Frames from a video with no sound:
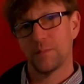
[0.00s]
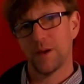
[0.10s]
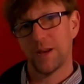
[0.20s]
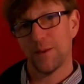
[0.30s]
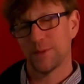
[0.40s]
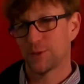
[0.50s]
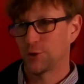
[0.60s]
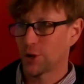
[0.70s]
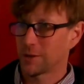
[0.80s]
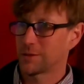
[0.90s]
My name is
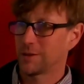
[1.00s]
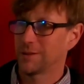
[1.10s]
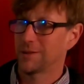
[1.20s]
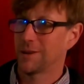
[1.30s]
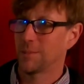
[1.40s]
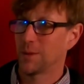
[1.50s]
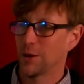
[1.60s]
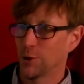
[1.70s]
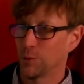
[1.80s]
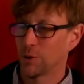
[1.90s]
Justin, the
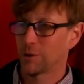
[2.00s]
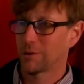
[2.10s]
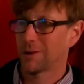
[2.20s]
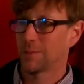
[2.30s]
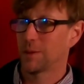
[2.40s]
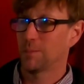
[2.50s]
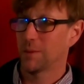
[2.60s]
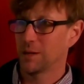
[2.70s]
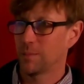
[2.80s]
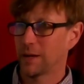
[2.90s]
owner. I'm
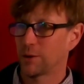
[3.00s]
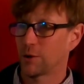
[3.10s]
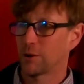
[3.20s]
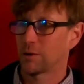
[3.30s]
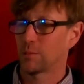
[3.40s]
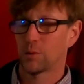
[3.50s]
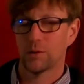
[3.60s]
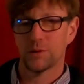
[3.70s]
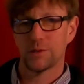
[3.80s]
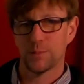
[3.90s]
a mead maker.
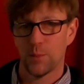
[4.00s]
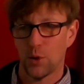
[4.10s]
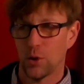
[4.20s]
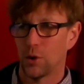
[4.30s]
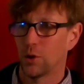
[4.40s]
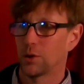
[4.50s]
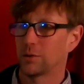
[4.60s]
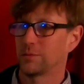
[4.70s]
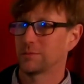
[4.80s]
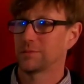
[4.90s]
We're a small
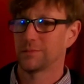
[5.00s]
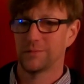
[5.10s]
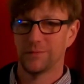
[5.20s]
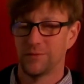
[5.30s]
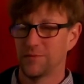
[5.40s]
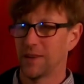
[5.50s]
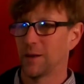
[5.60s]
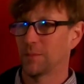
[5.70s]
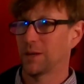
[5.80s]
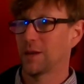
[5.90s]

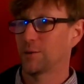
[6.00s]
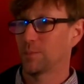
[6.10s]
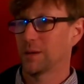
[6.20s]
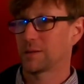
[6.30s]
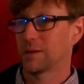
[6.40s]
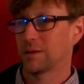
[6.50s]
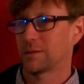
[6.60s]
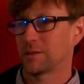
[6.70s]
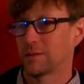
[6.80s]
family-owned business,